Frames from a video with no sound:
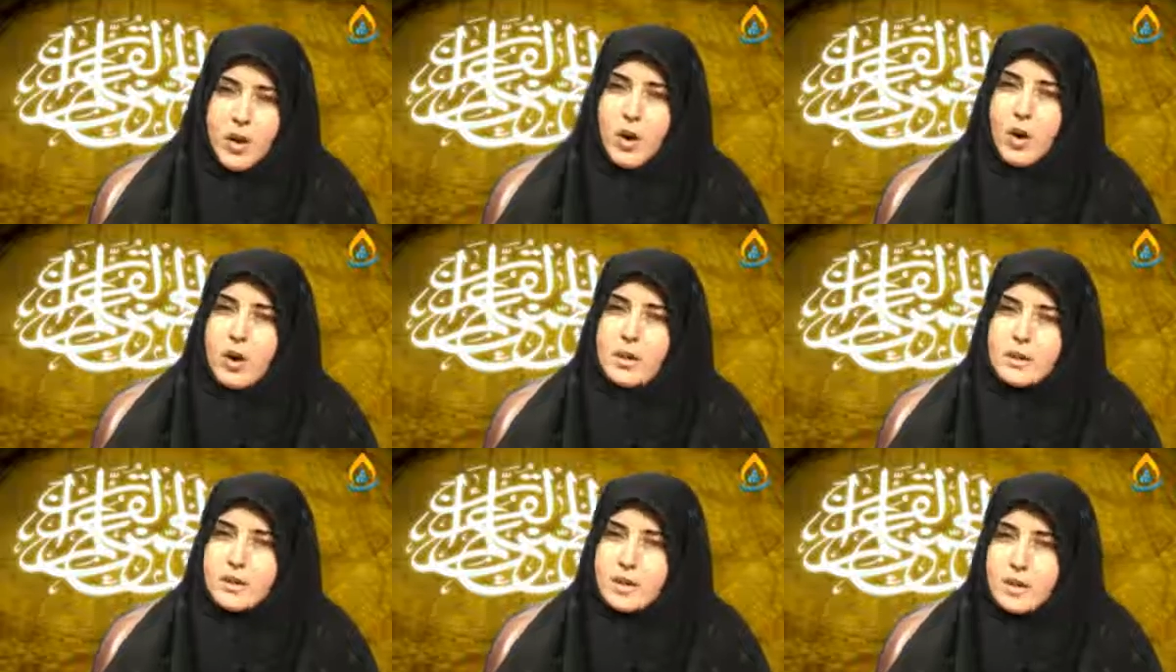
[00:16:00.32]

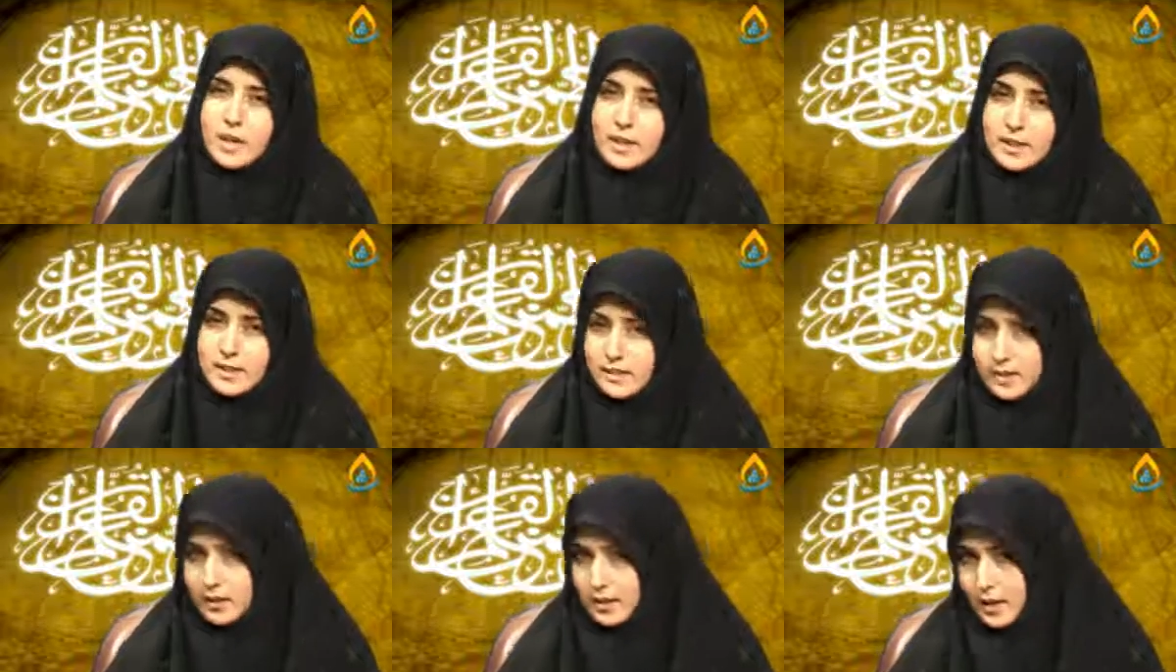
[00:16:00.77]
on
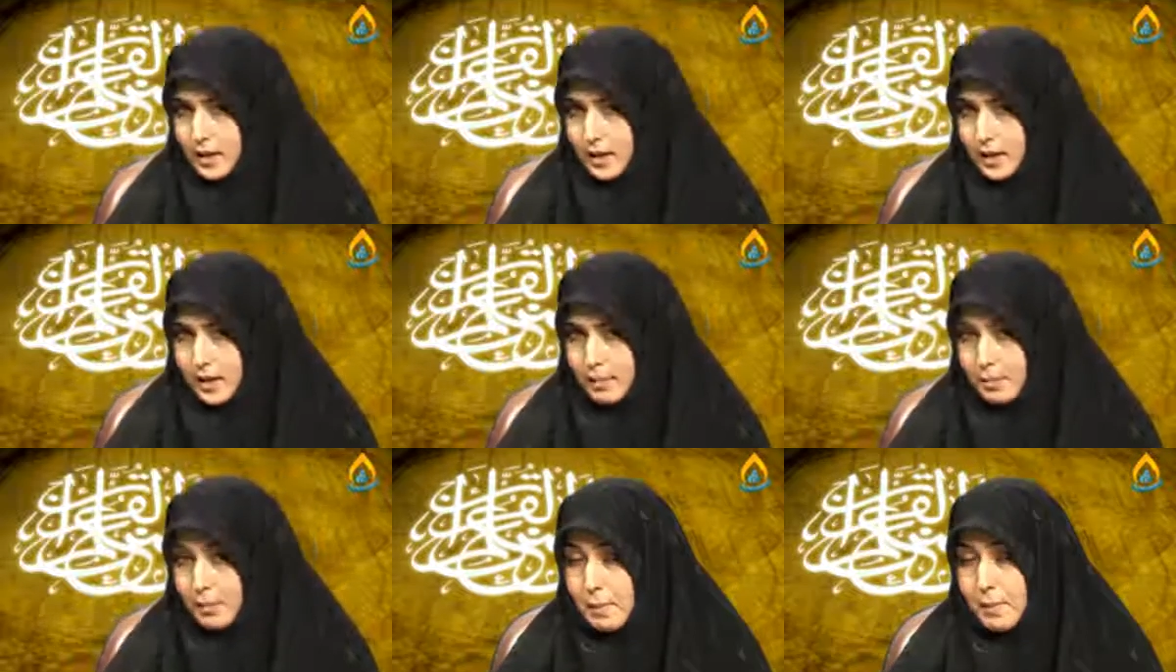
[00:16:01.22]
his
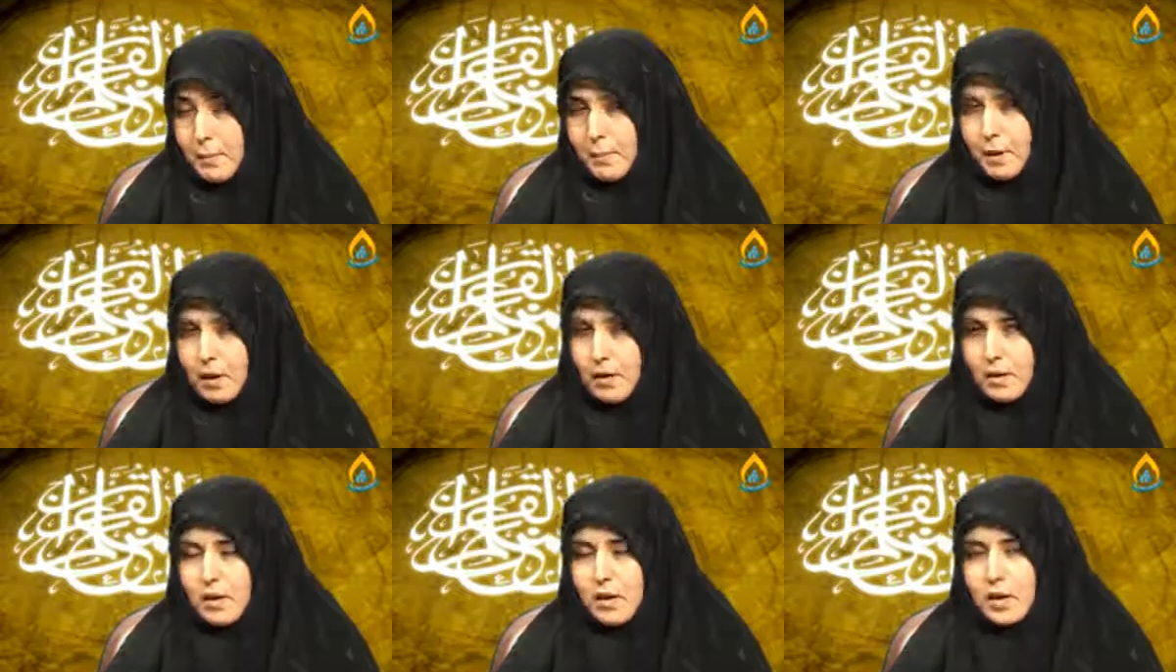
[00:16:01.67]

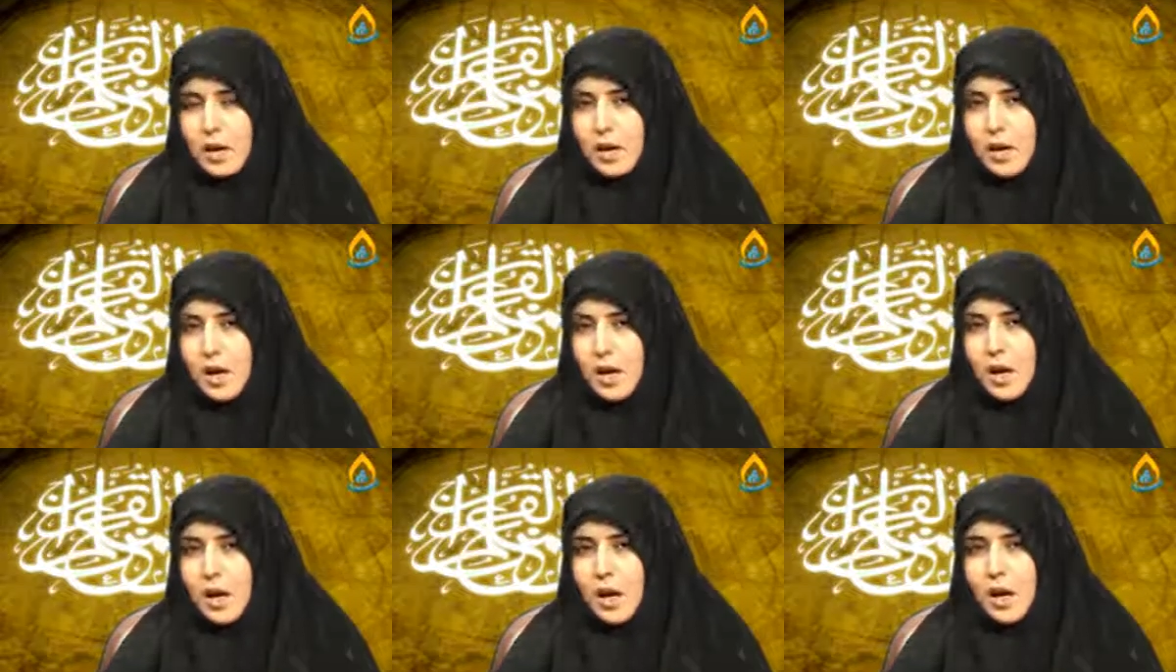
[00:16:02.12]
member.
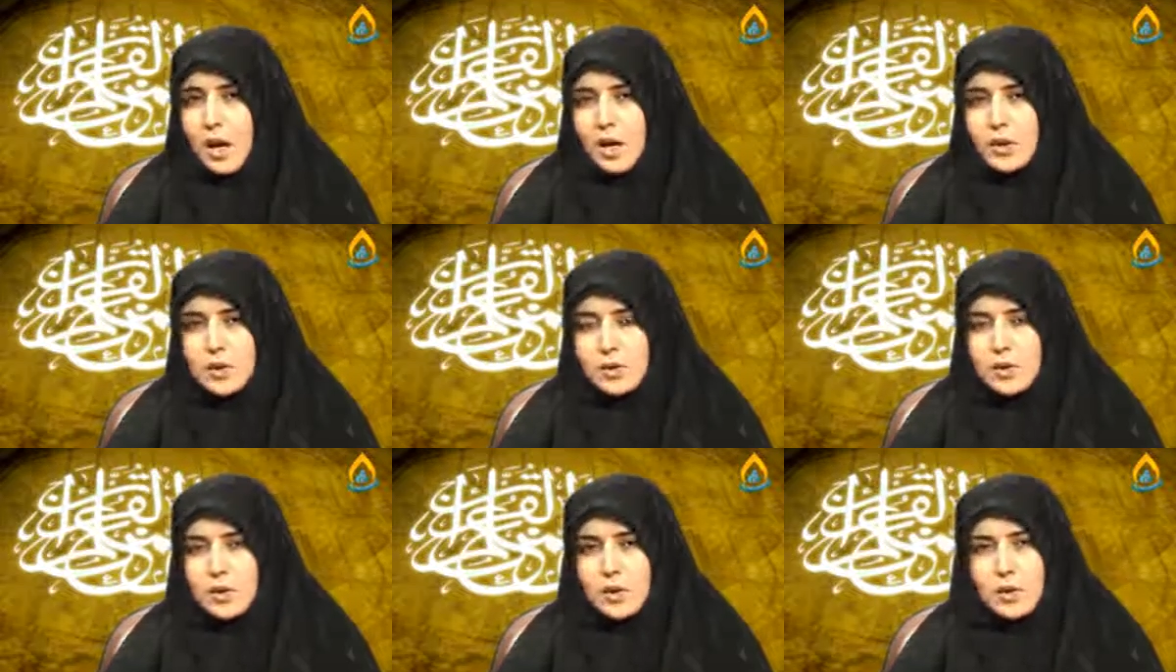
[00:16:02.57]

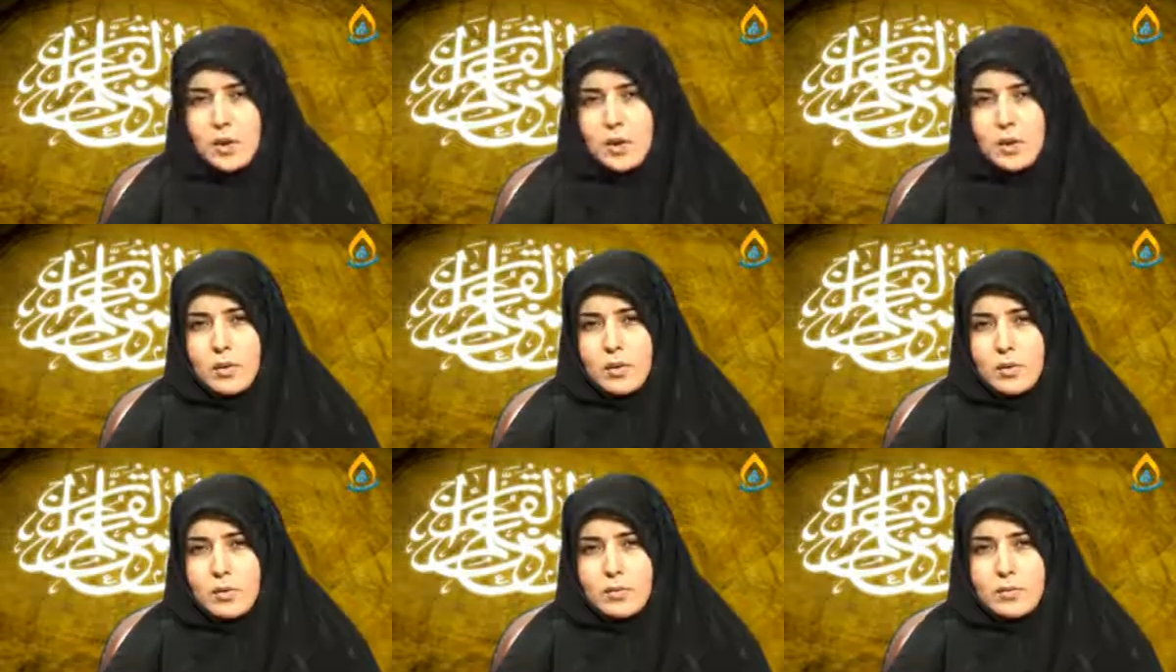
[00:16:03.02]

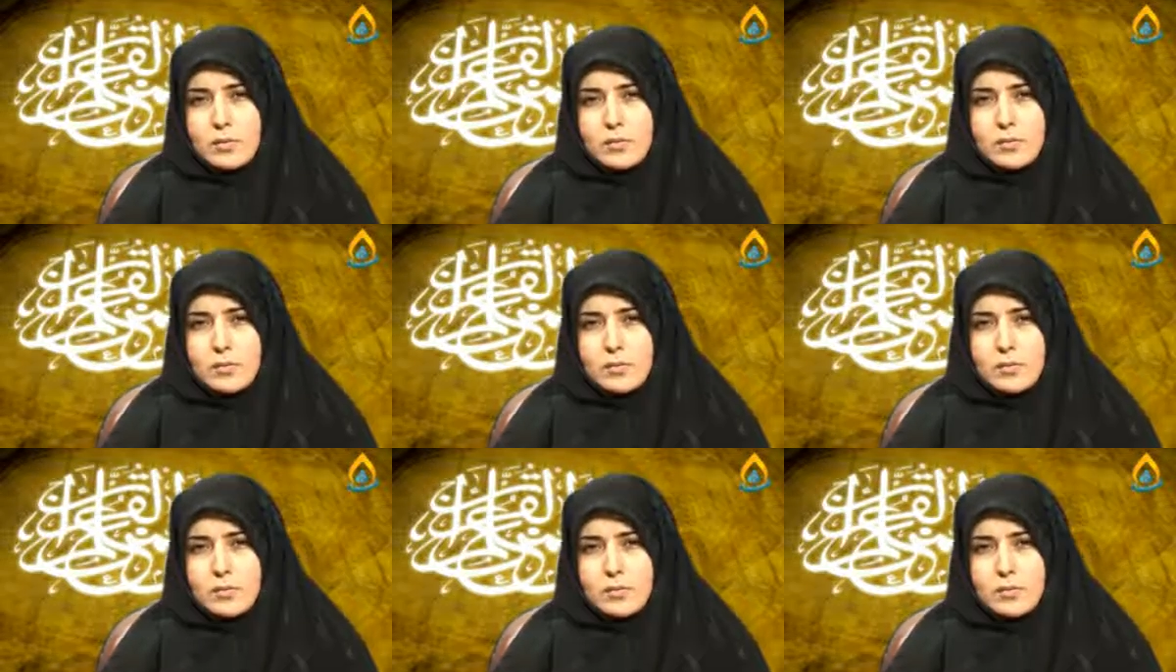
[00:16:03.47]
So